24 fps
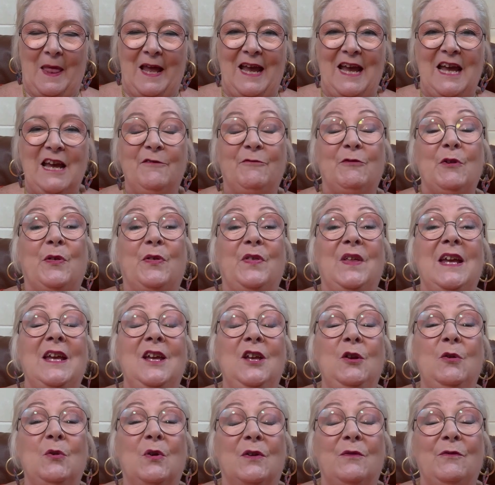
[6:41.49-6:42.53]
everything
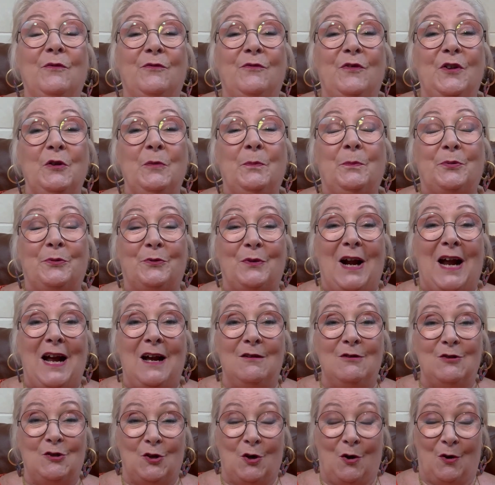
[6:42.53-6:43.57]
you can feel
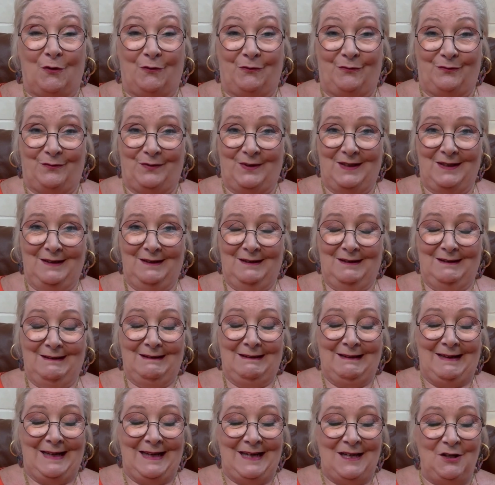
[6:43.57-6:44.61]
proud of
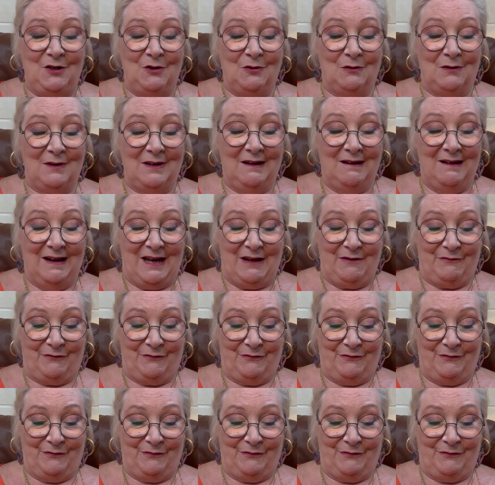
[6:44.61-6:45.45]
in your life.